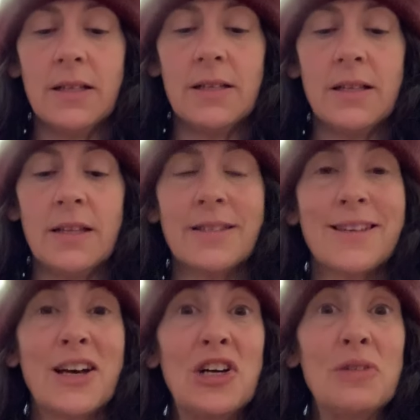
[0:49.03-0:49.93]
Let's
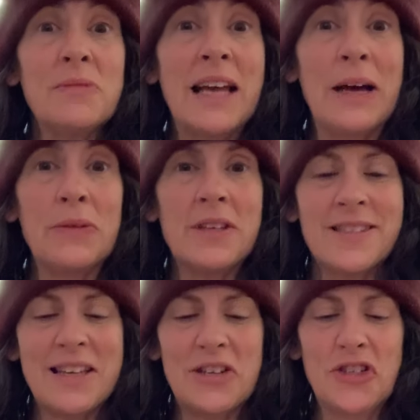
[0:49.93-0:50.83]
calm down
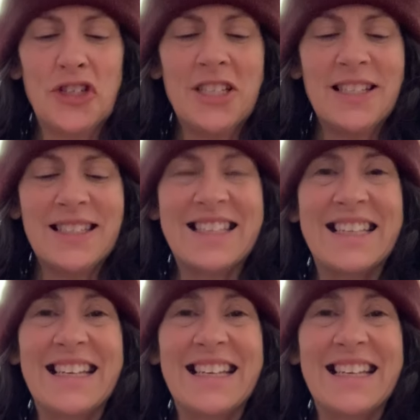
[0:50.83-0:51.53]
these energies.